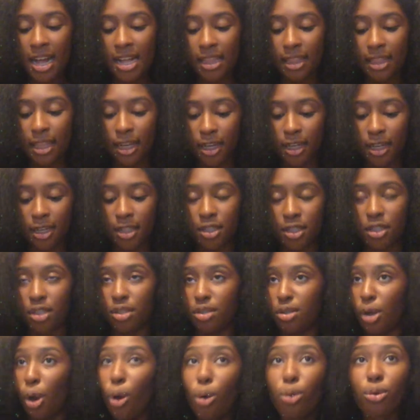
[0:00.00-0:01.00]
There's
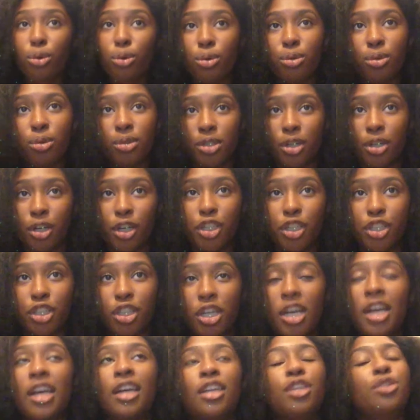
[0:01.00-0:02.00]
no Google search.
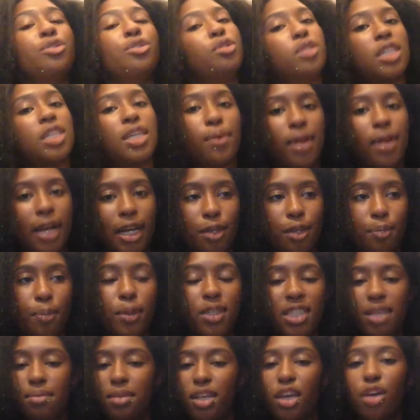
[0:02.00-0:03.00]
Usually when I
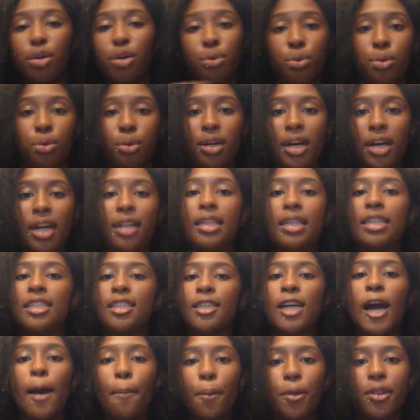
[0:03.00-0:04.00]
put something in Google, at least a
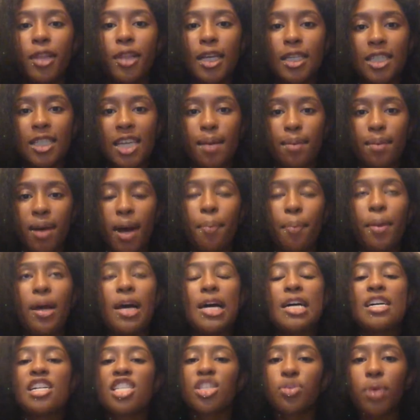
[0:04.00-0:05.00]
couple things come up.
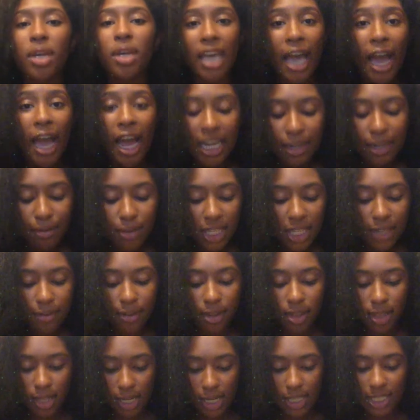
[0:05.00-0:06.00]
So I can't even leave a
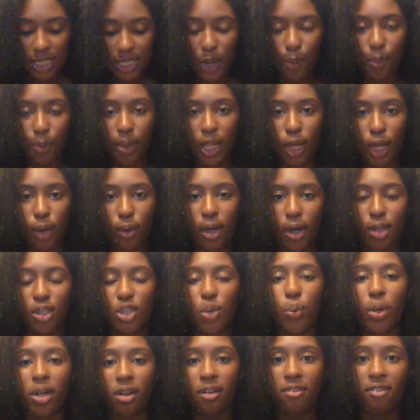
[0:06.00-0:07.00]
link down below
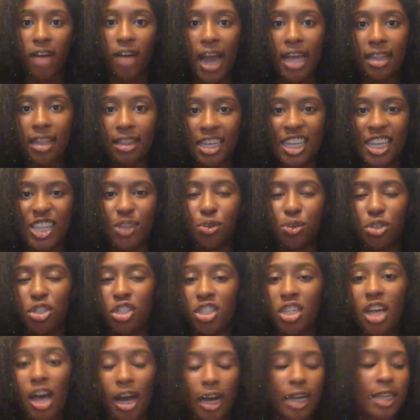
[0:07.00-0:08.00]
onto where to find these, which
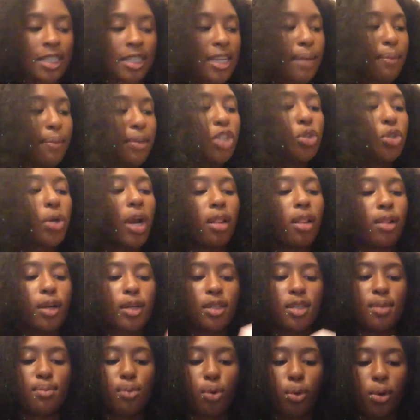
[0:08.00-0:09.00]
sucks. I'm gonna try to look
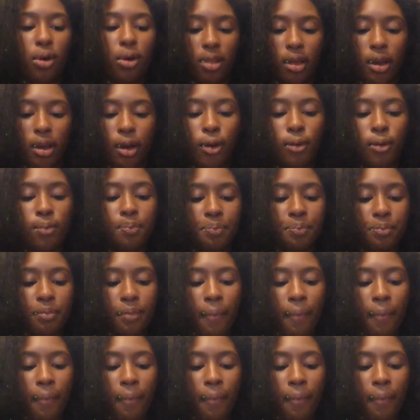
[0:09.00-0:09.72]
some more though,